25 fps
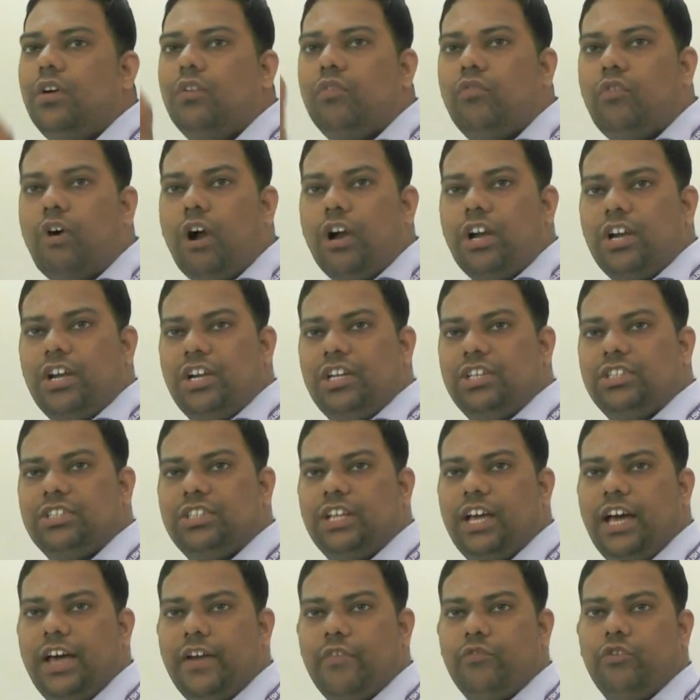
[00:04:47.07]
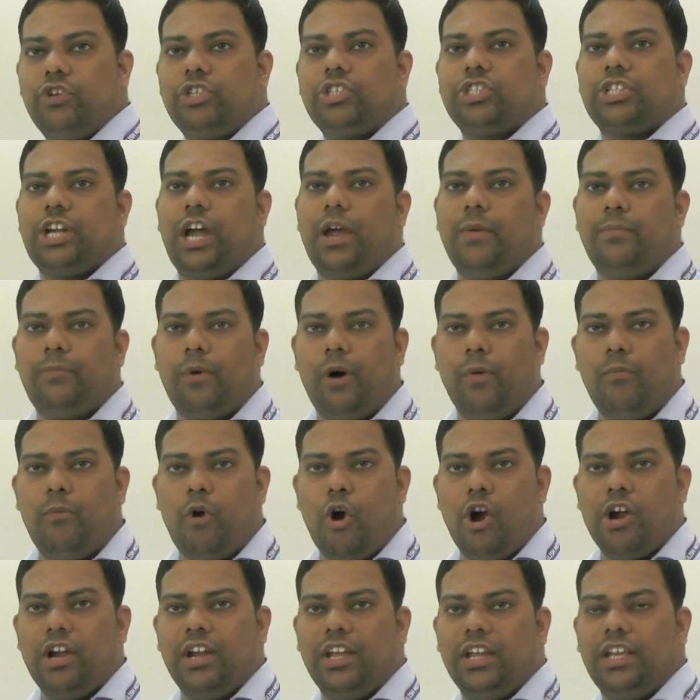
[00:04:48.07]
what it is there, which type of
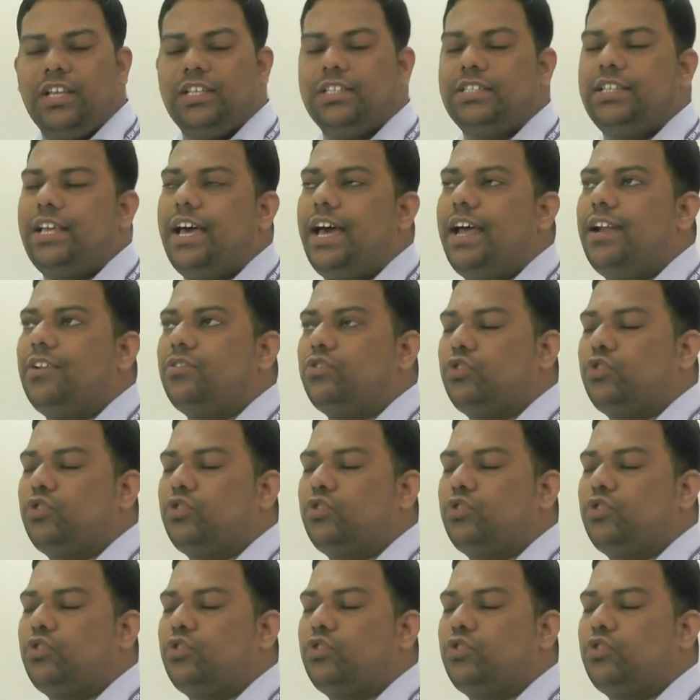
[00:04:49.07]
bonding is there,